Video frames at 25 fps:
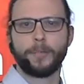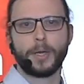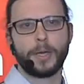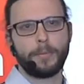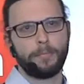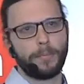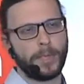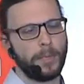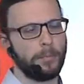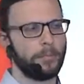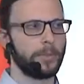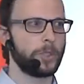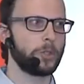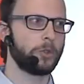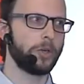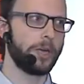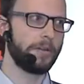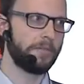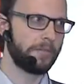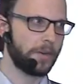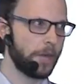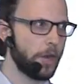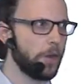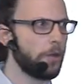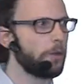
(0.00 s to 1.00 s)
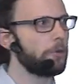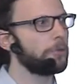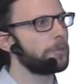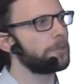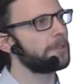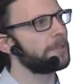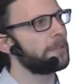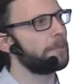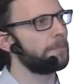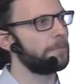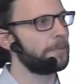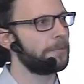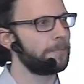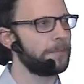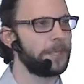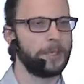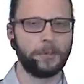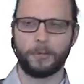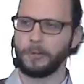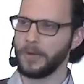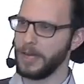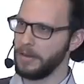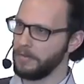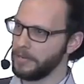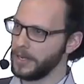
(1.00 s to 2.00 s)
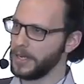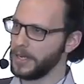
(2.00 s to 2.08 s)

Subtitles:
and people drive cars, and we have